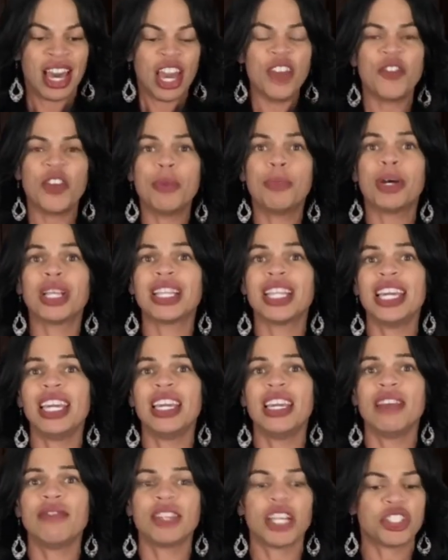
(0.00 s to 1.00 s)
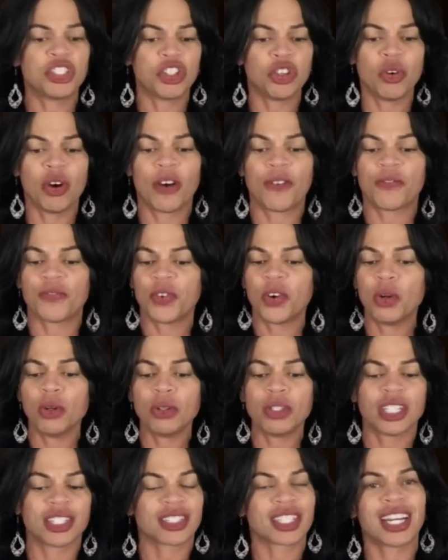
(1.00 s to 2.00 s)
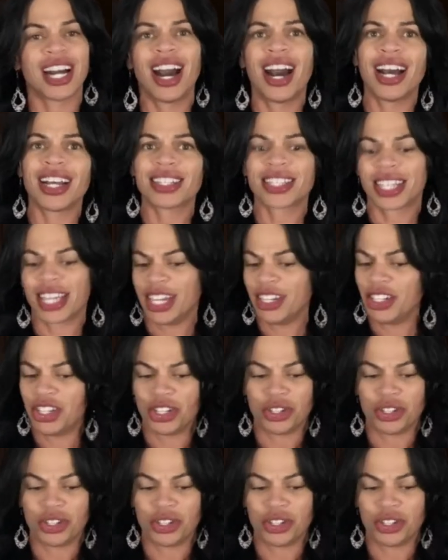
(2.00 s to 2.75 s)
If you believe that you are foolish, God can